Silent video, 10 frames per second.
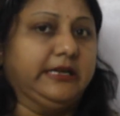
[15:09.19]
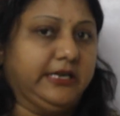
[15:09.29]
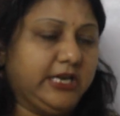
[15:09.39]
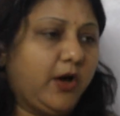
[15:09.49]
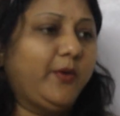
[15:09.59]

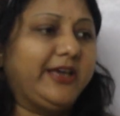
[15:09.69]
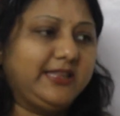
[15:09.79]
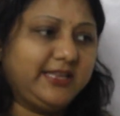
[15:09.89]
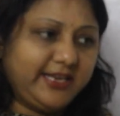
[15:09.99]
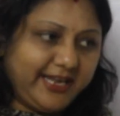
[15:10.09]
Now
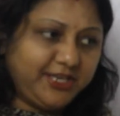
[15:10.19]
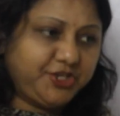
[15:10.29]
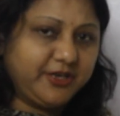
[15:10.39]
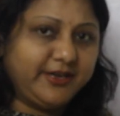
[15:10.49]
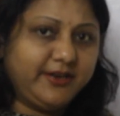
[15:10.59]
in the
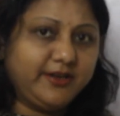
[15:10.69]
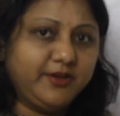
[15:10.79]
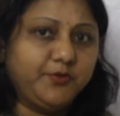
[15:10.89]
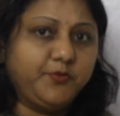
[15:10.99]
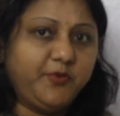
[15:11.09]
nature,
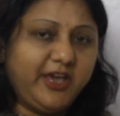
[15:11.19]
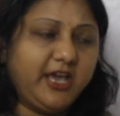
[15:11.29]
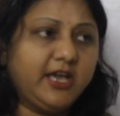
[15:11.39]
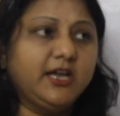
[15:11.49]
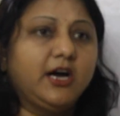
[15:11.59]

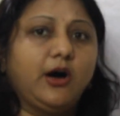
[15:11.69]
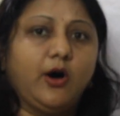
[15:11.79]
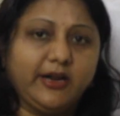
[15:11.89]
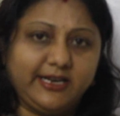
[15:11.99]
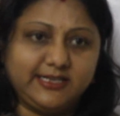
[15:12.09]
we
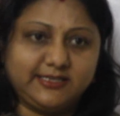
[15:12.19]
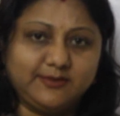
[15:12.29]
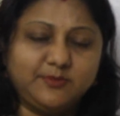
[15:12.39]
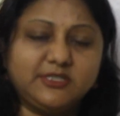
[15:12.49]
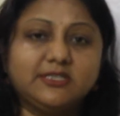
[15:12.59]

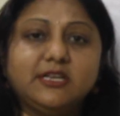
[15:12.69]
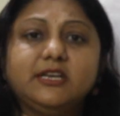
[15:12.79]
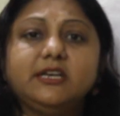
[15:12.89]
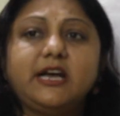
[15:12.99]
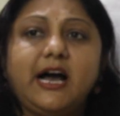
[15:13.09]
organisms
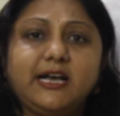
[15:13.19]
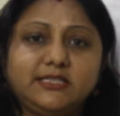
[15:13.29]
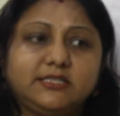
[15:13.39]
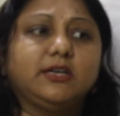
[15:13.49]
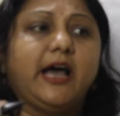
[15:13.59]

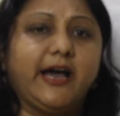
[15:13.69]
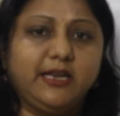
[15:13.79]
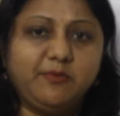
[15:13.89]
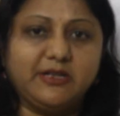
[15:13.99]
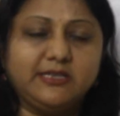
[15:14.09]
as
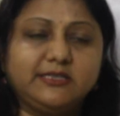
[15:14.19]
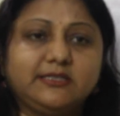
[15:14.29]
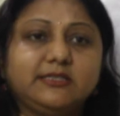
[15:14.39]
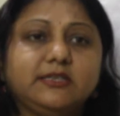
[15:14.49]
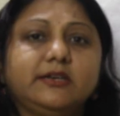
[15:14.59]

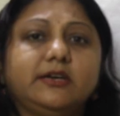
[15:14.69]
animals,